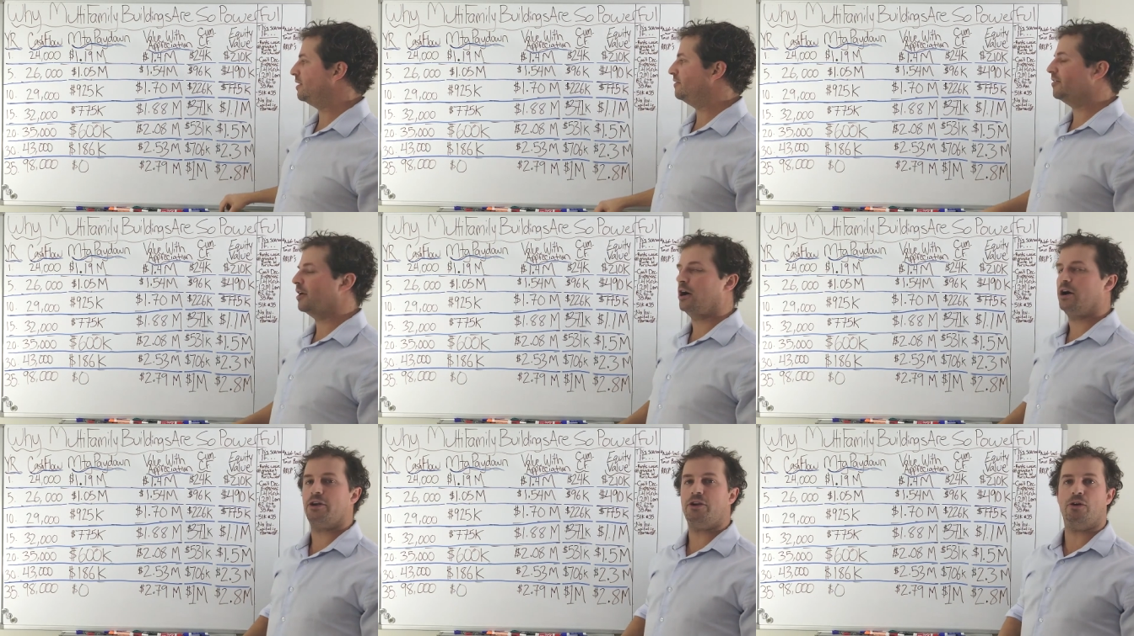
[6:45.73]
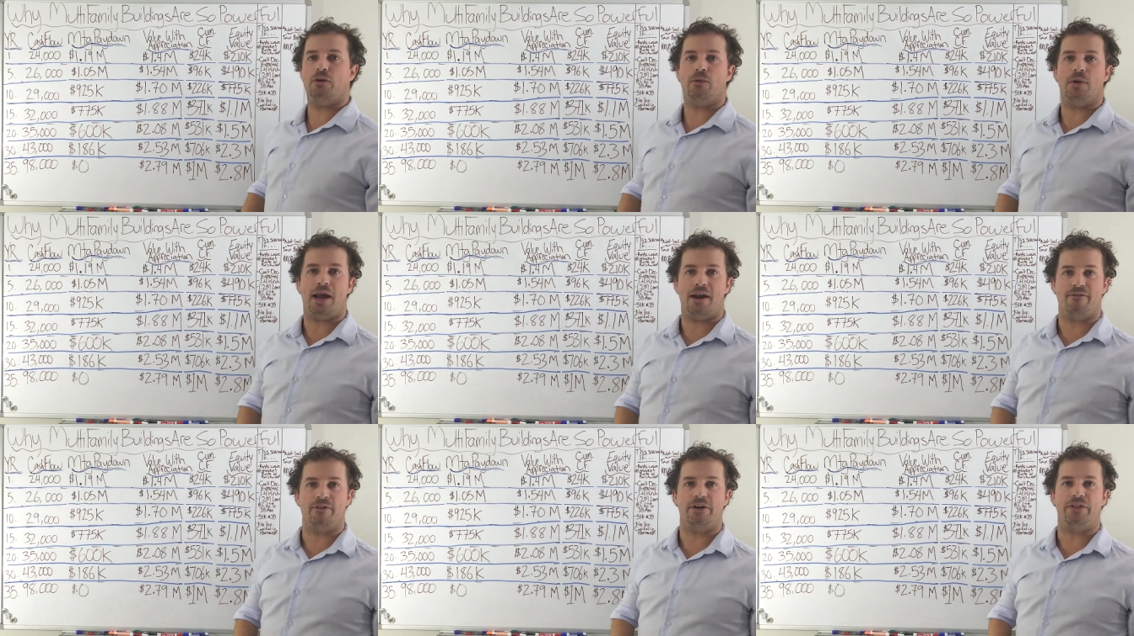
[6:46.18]
value,
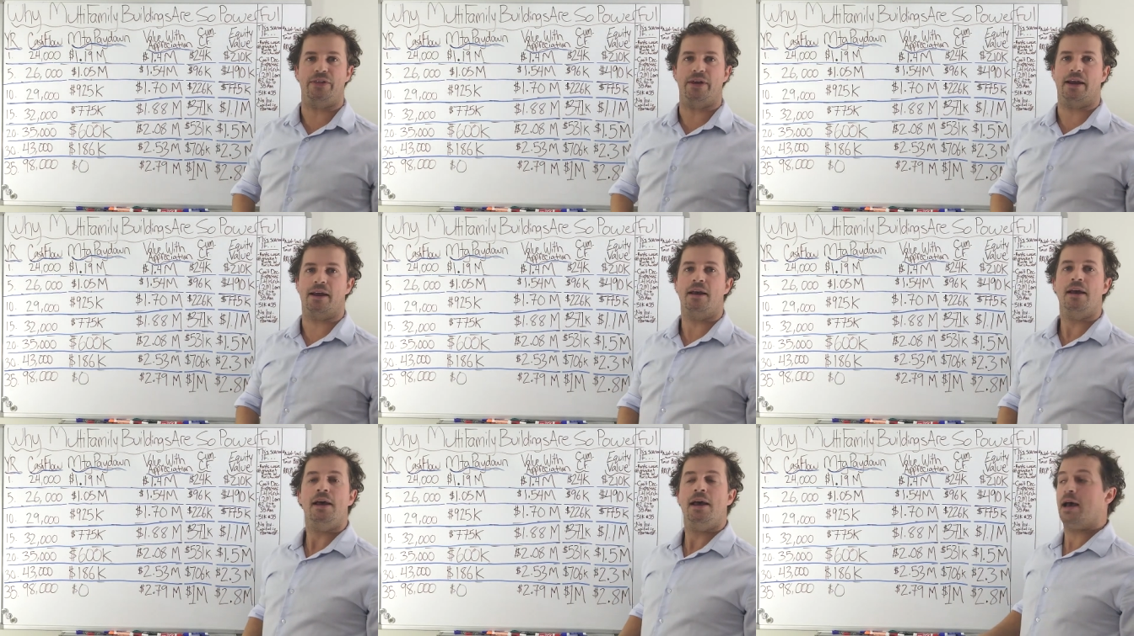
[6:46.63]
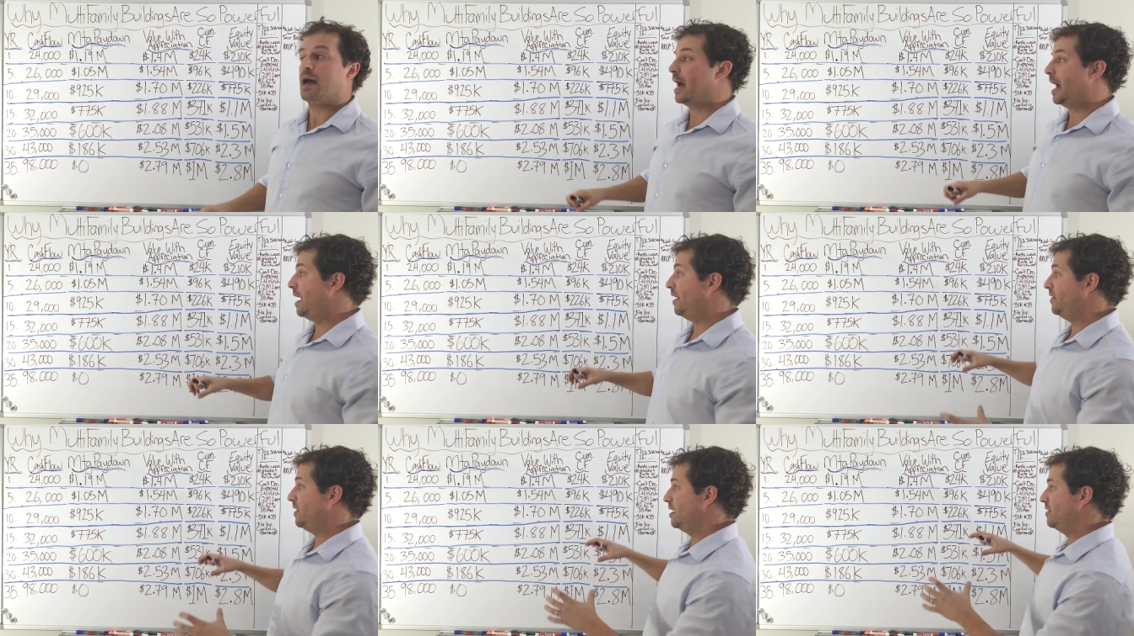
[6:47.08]
everything.
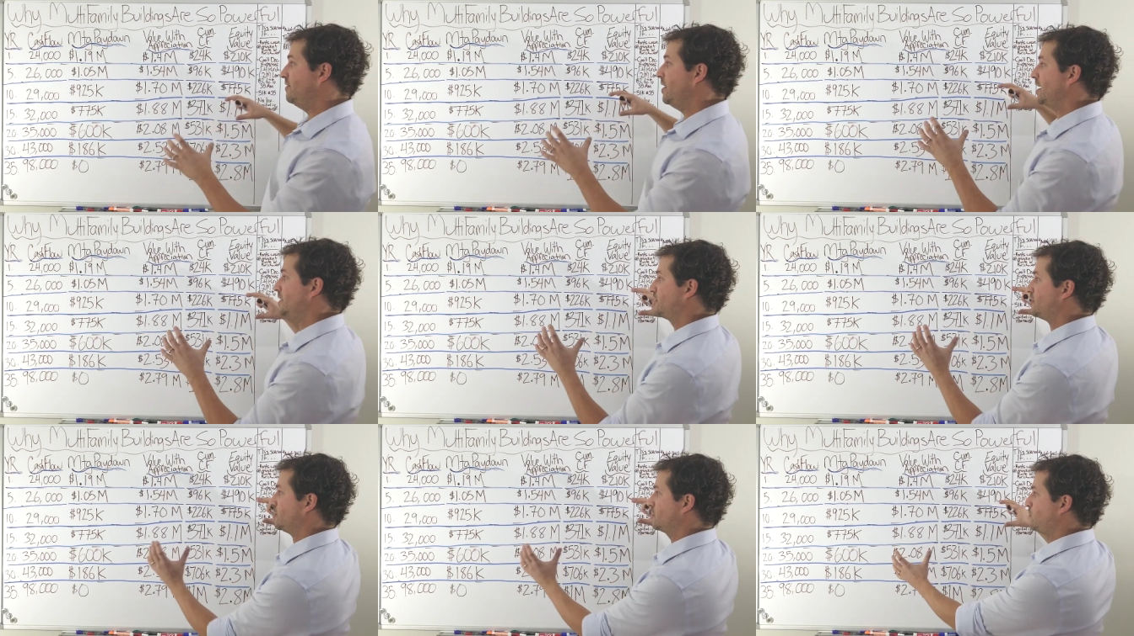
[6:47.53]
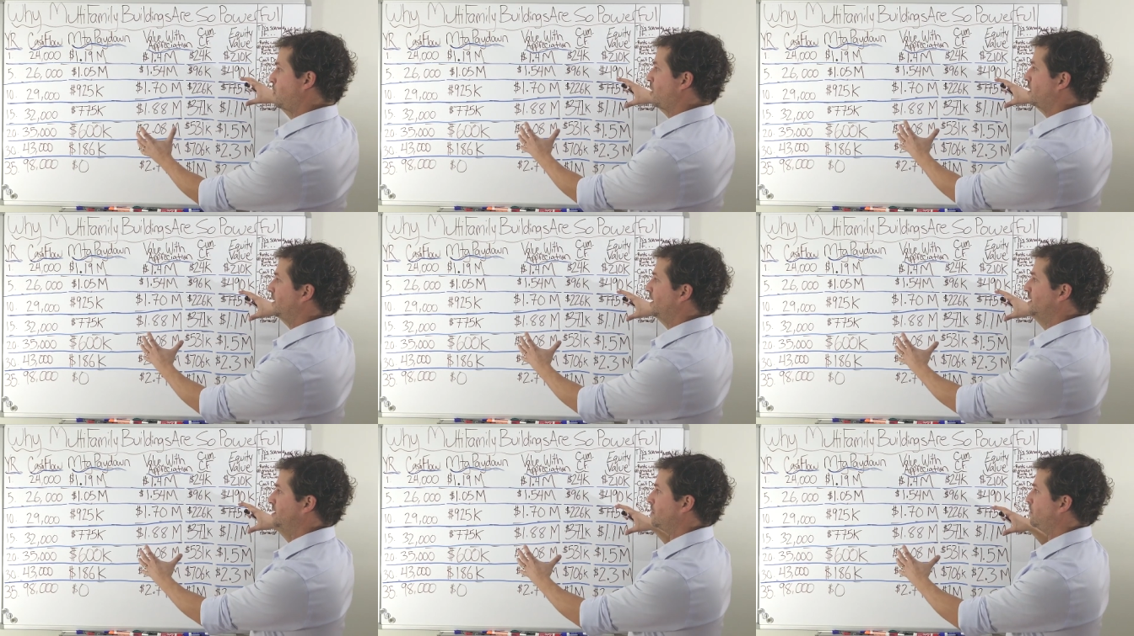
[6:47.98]
And the investors
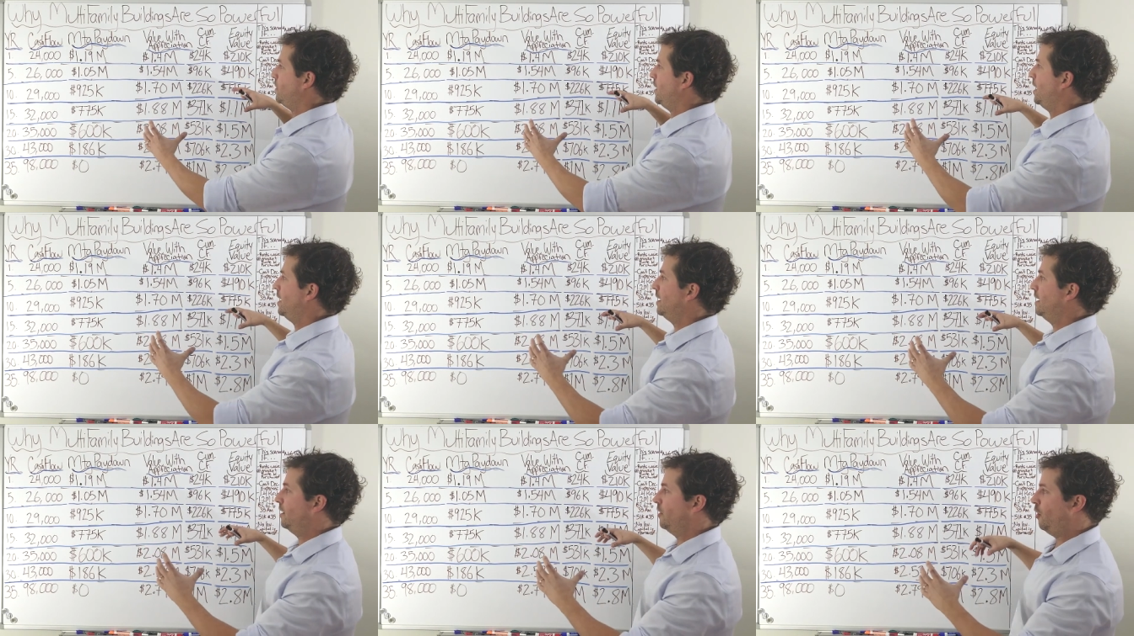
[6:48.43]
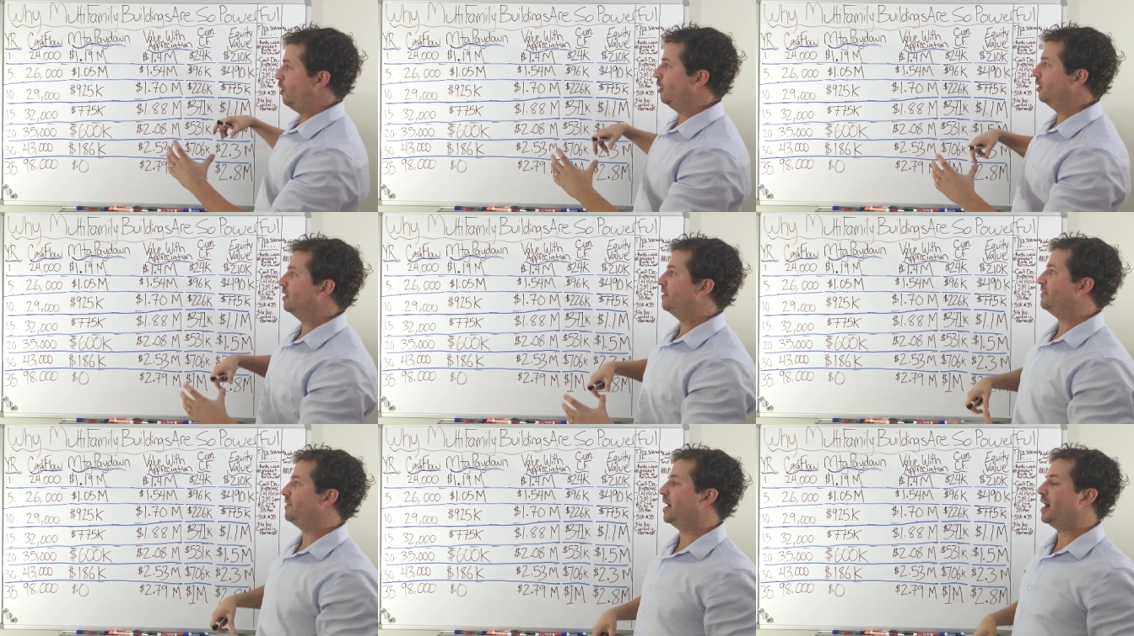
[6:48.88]
participate in
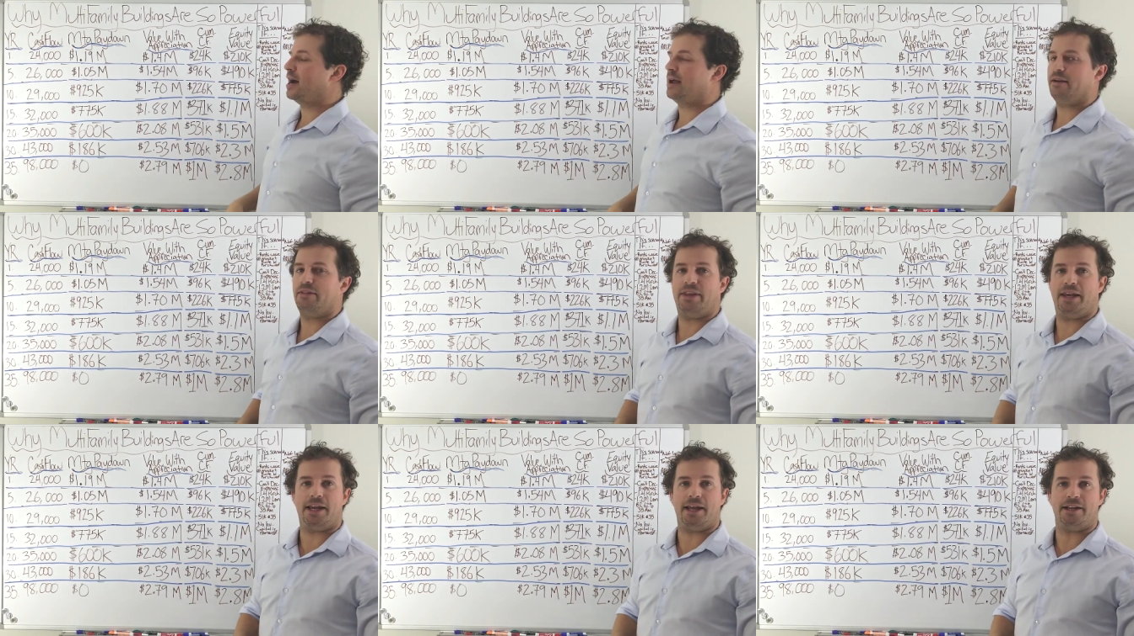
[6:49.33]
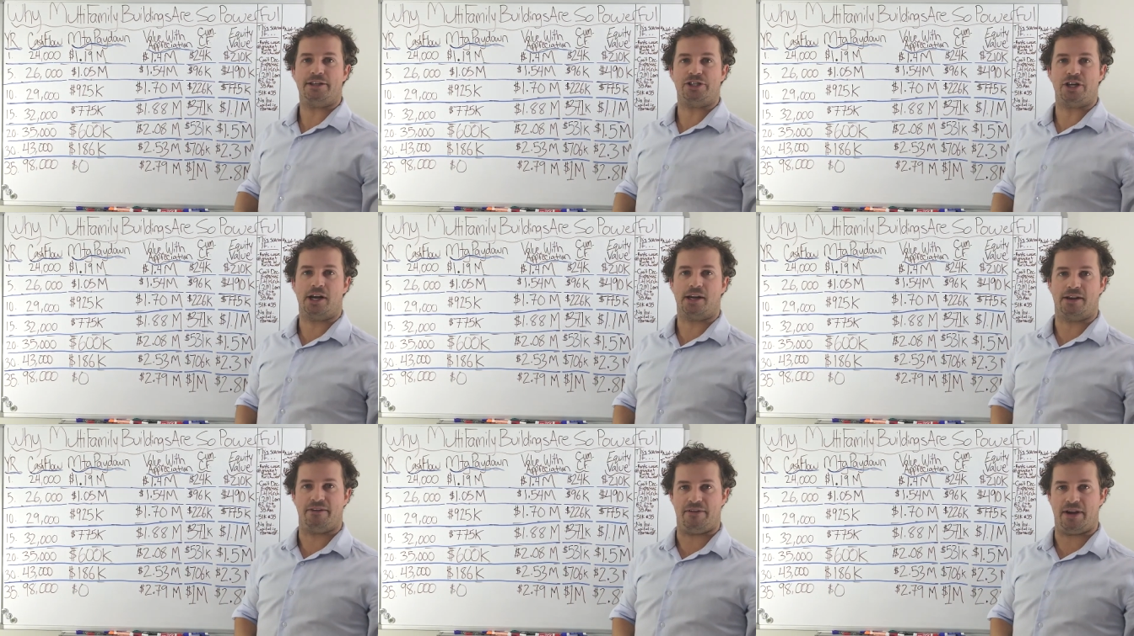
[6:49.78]
all of that. They get a
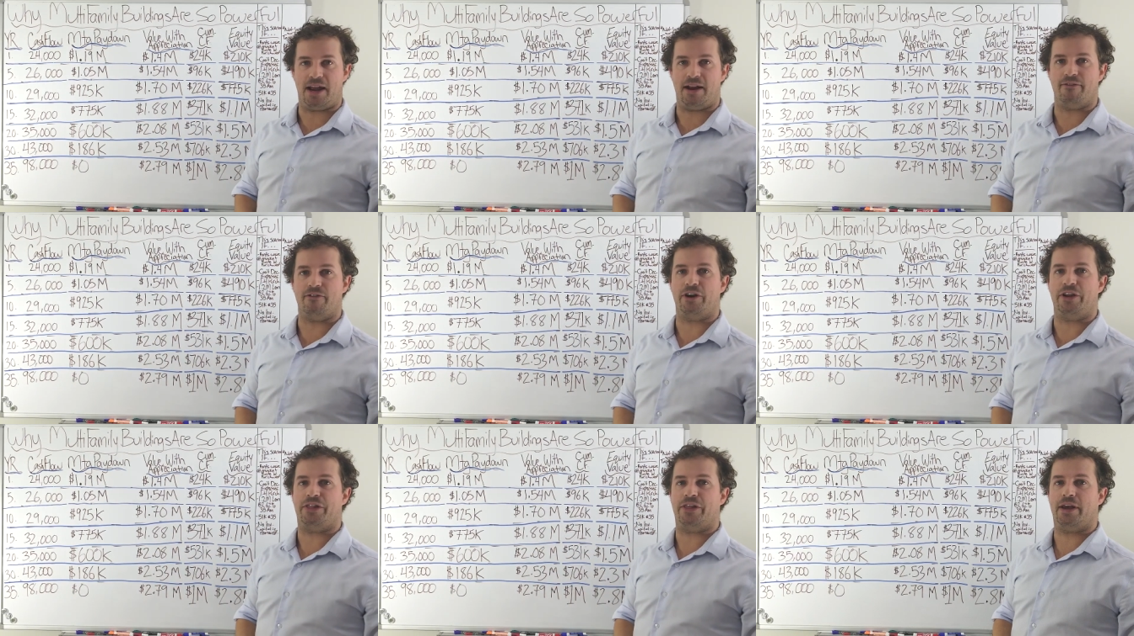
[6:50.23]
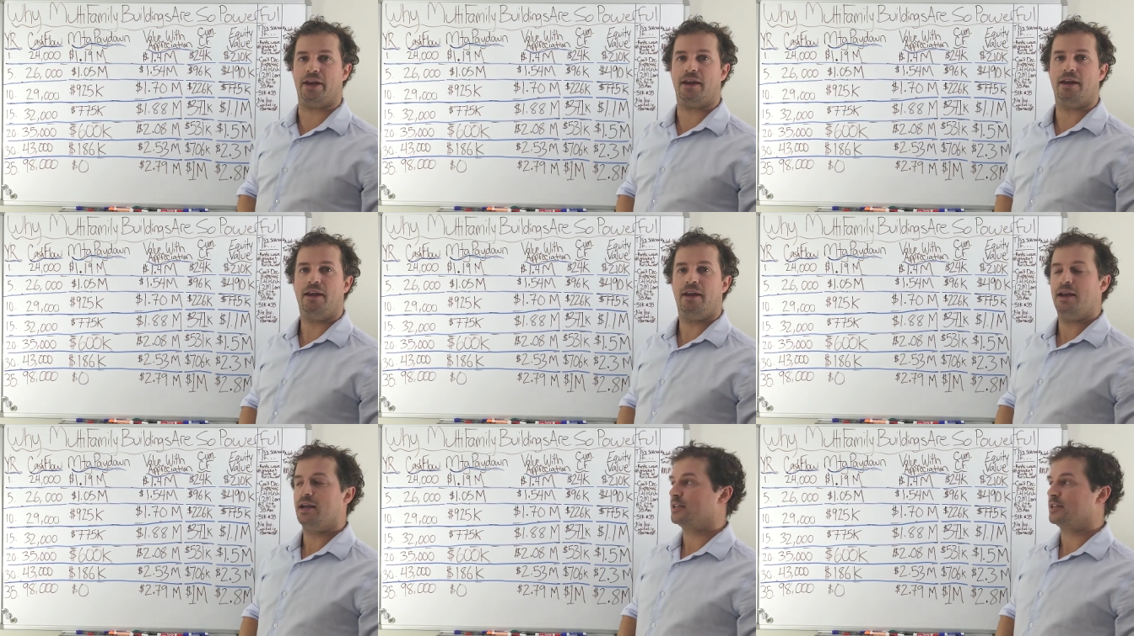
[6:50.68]
chunk of everything.